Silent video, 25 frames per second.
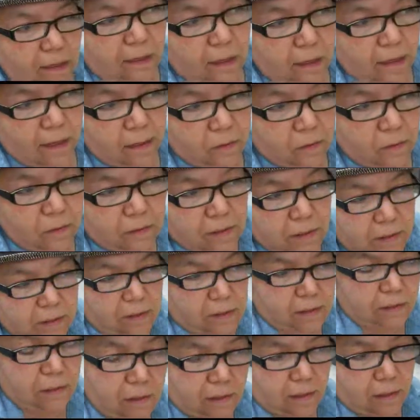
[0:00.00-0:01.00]
I
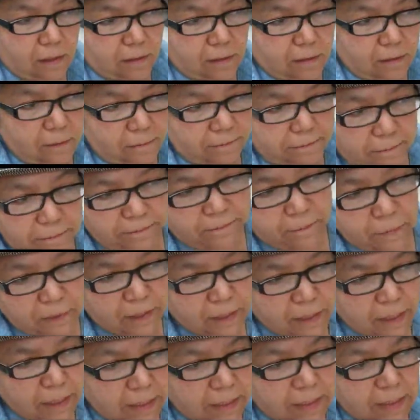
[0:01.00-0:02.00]
was uh,
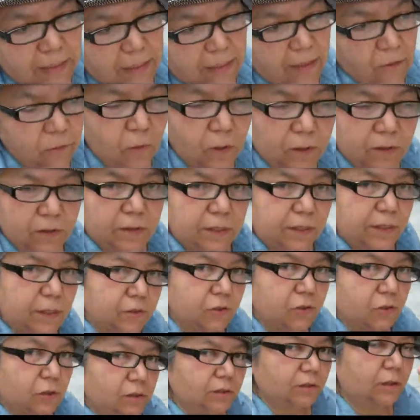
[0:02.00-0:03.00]
sitting in one of the
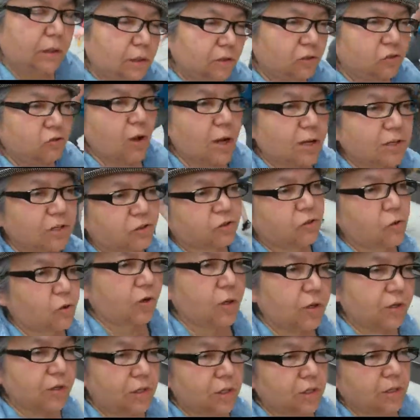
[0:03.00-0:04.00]
little
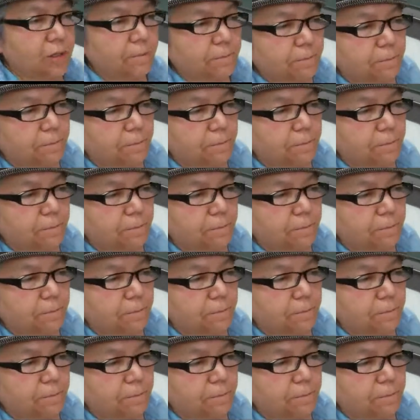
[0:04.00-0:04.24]
drugstores